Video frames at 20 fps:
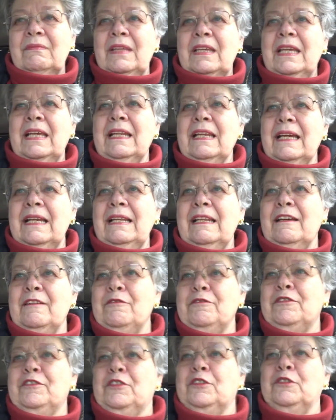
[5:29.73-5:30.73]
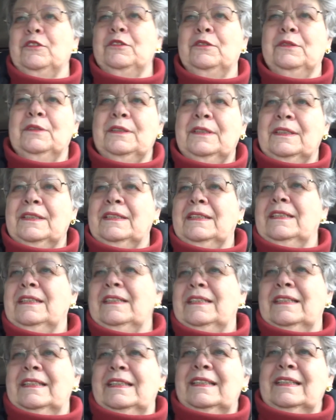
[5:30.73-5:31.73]
And I love to,
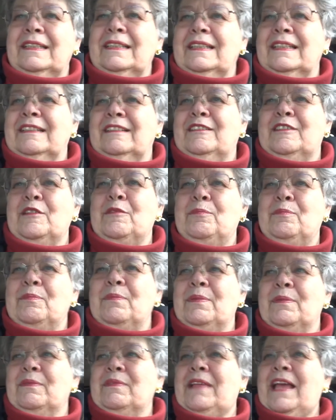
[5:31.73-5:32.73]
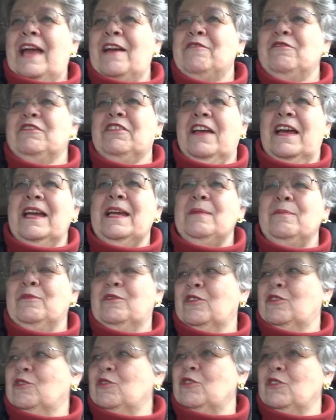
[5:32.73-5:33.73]
to have time
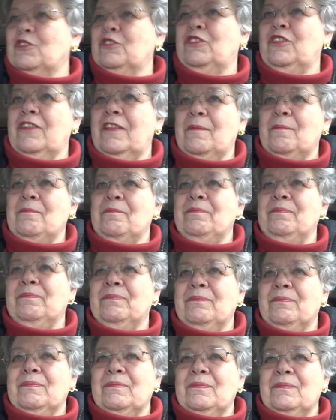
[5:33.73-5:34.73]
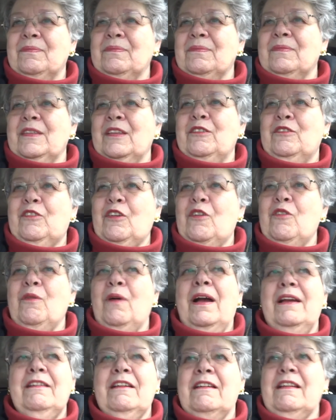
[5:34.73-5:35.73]
to talk to them. So
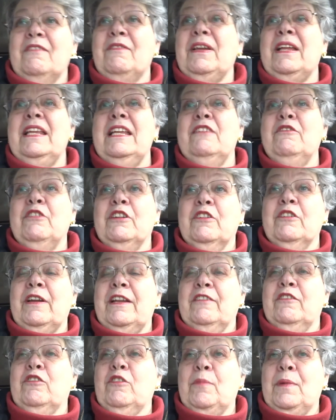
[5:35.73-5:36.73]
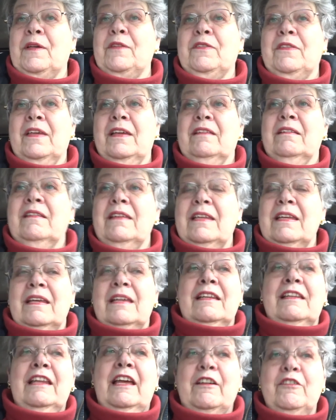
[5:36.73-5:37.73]
I don't have any regrets about that.
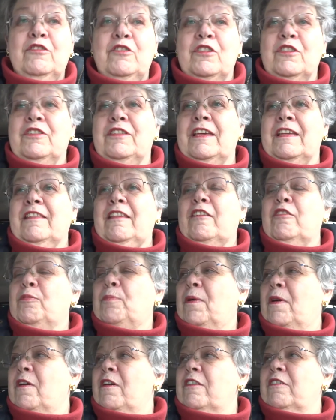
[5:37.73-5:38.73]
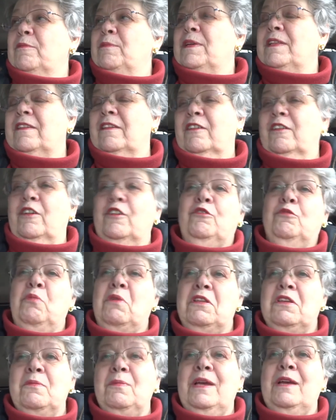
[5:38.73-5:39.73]
Now, do you think there's part of me that goes,
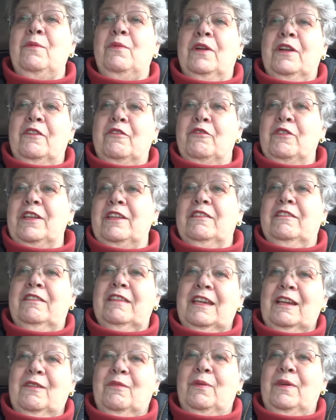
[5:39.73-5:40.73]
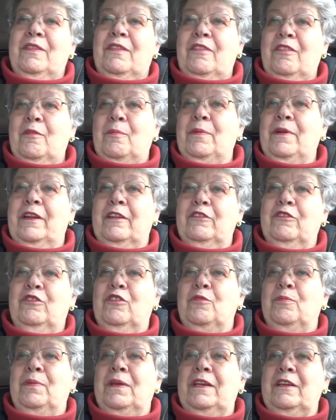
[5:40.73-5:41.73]
well, you may want to rethink whether the price
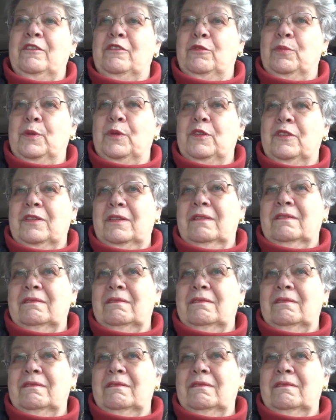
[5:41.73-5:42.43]
you pay is worth it?